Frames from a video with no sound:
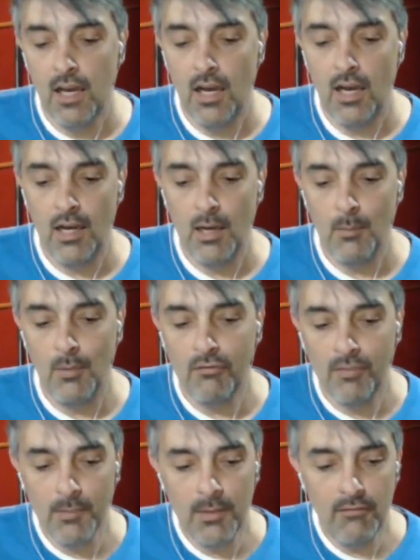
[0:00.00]

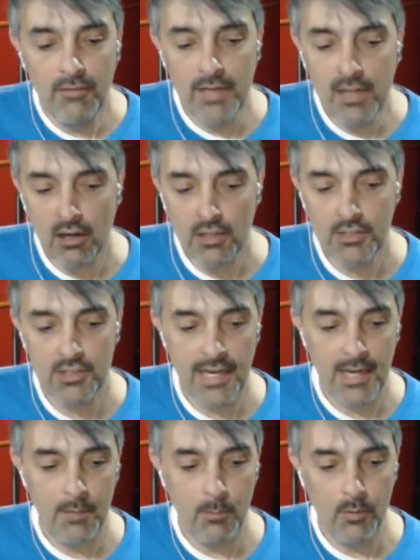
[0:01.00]
From the VR
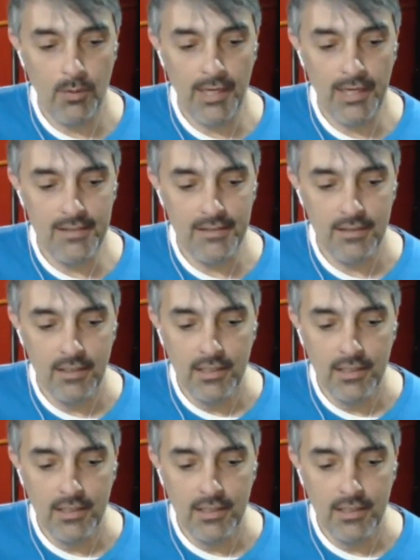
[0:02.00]
standpoint,